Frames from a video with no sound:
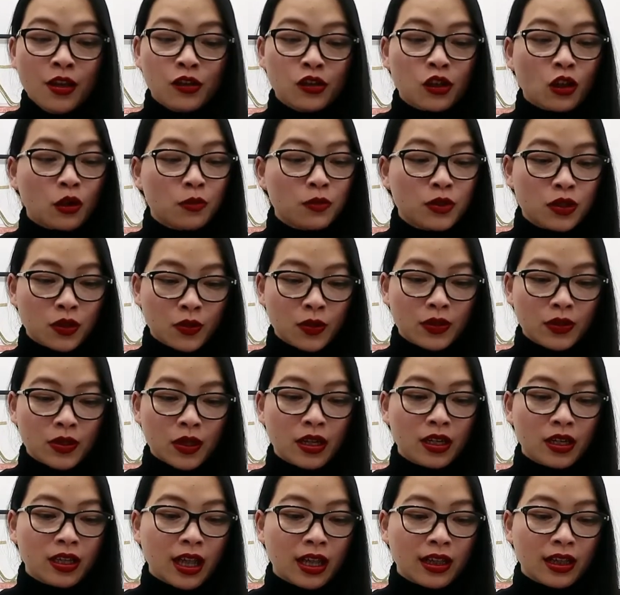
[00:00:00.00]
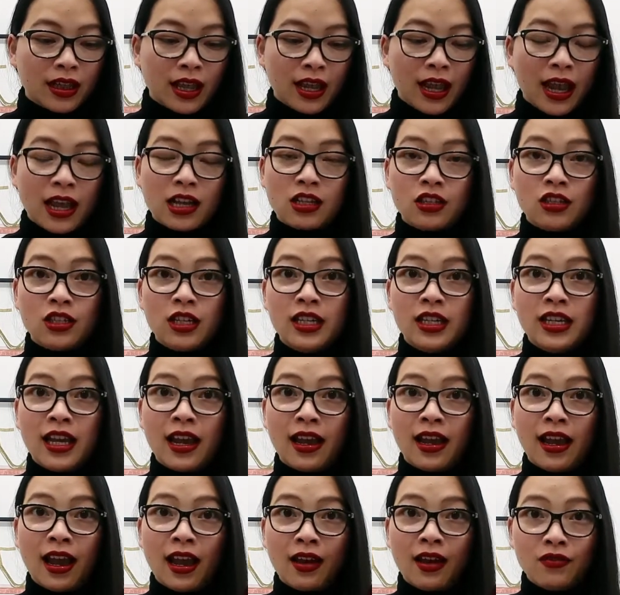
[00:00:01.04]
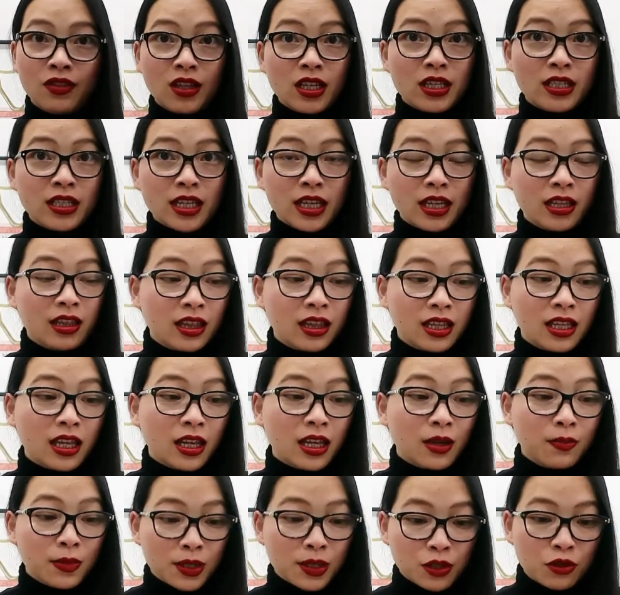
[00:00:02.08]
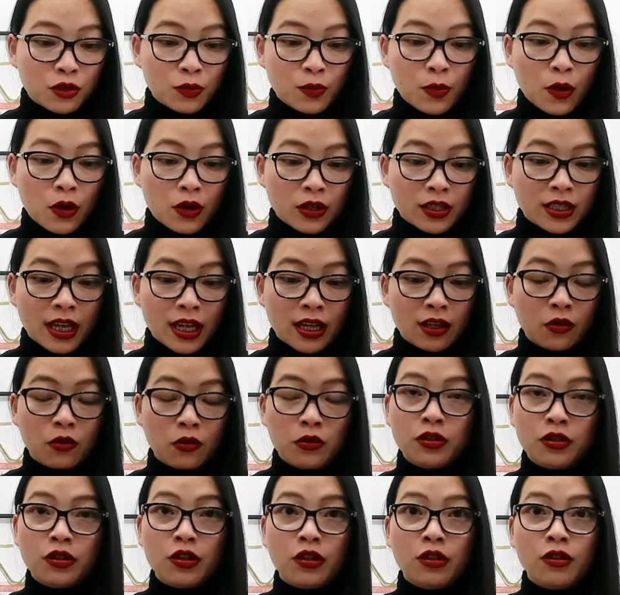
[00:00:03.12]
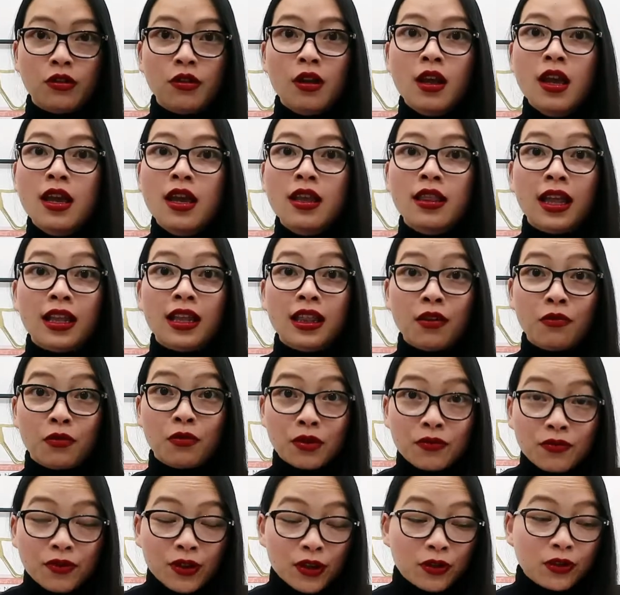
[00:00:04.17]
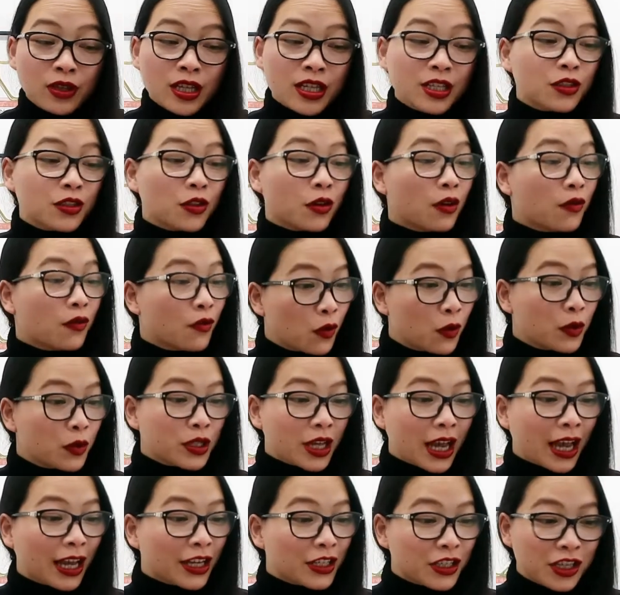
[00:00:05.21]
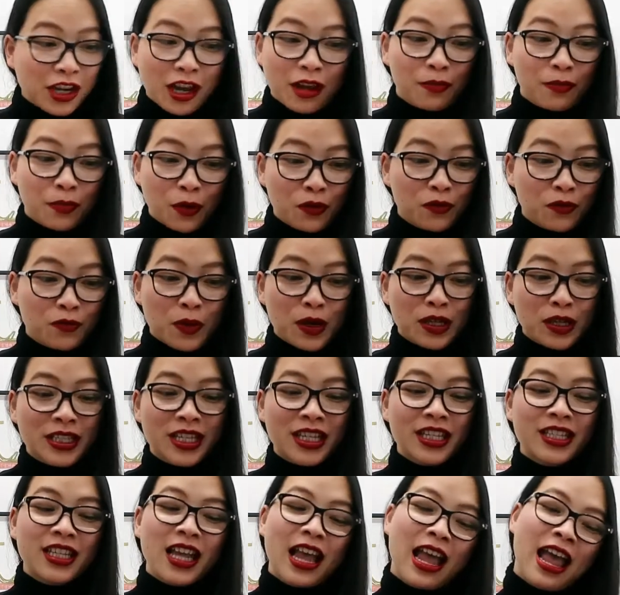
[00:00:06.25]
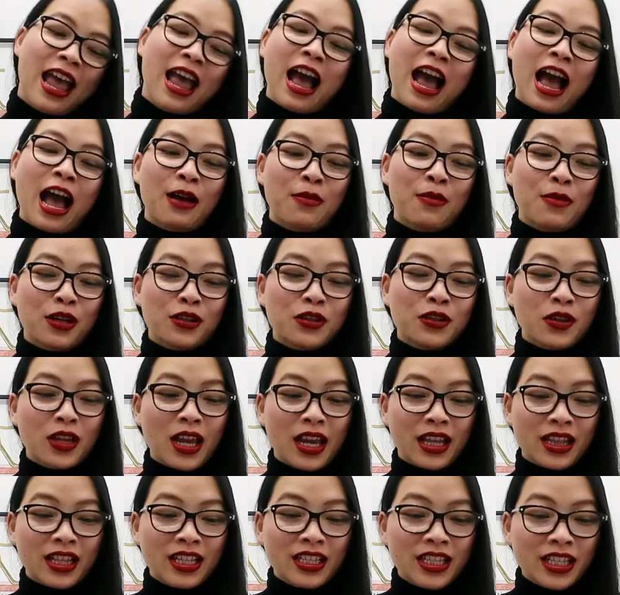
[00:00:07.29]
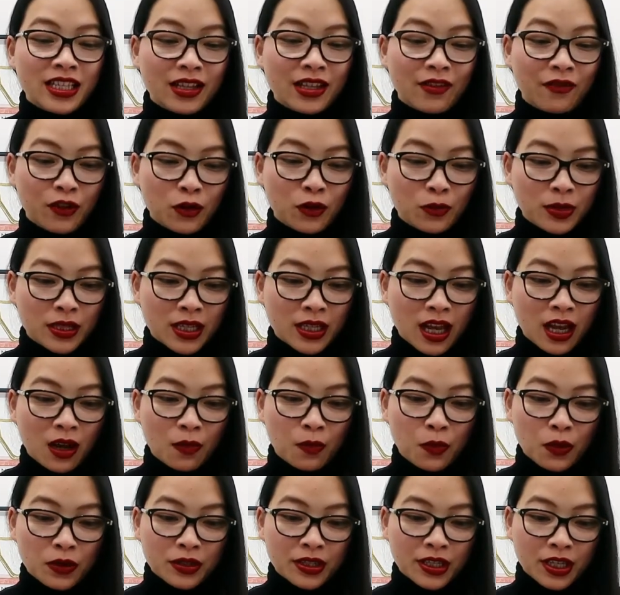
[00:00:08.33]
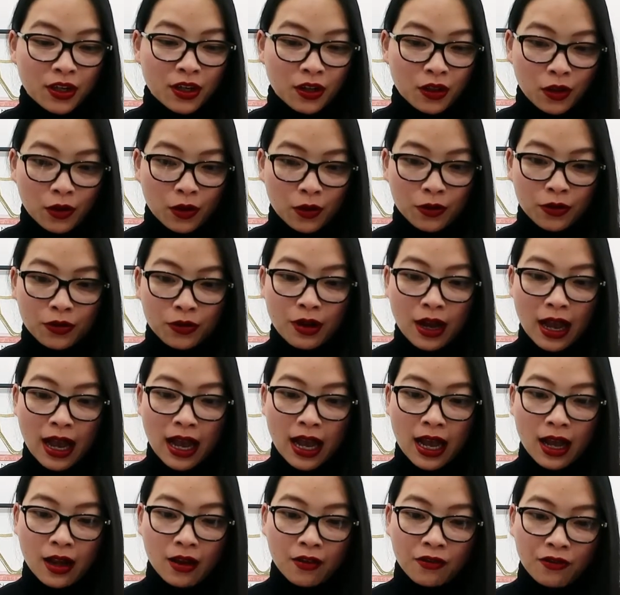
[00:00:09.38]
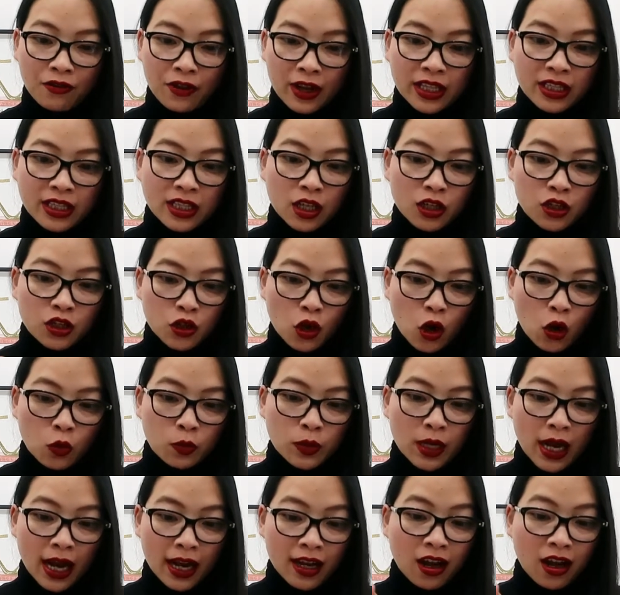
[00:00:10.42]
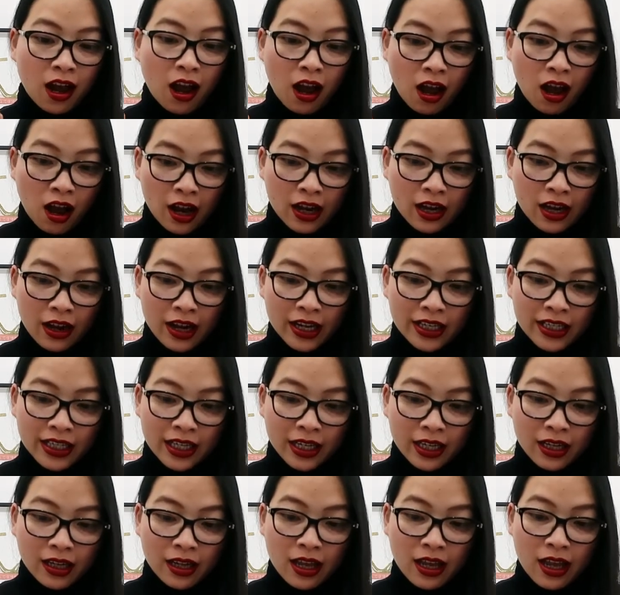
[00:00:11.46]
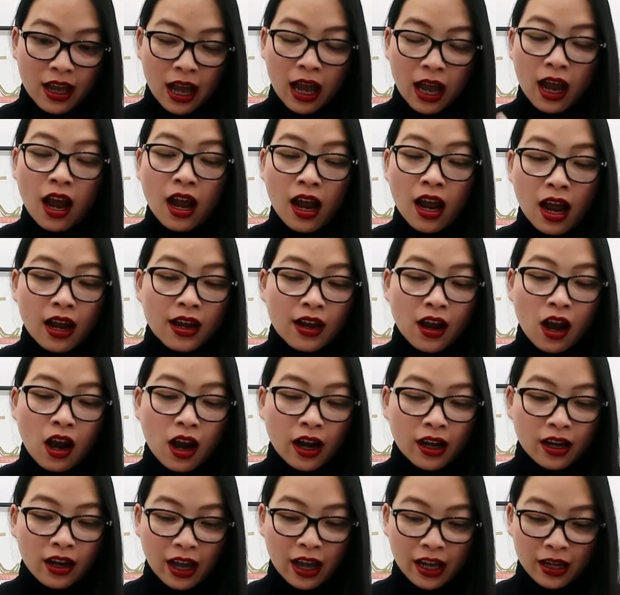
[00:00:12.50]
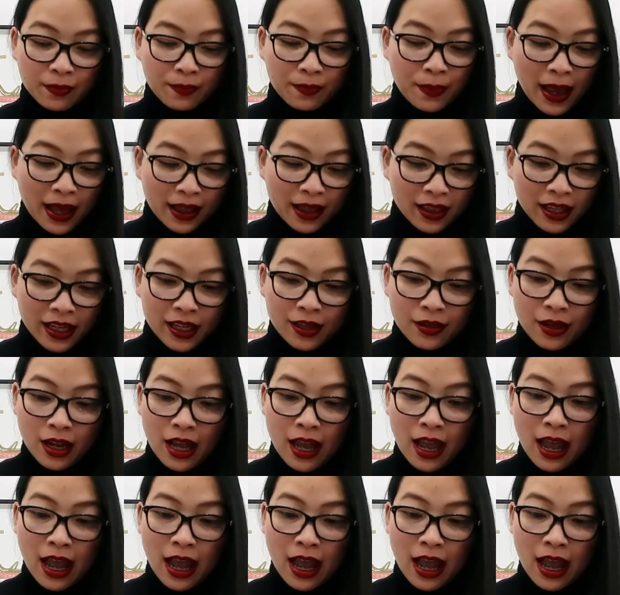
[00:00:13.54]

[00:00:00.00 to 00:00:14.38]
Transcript: So I'm so excited that they actually, yeah, have this in the mystery box and also that they revealed this. So of course I had to get both boxes. So yeah, this is the Film Star Bronze and Glow Face Sculpt and Highlighter and Highlight Palette.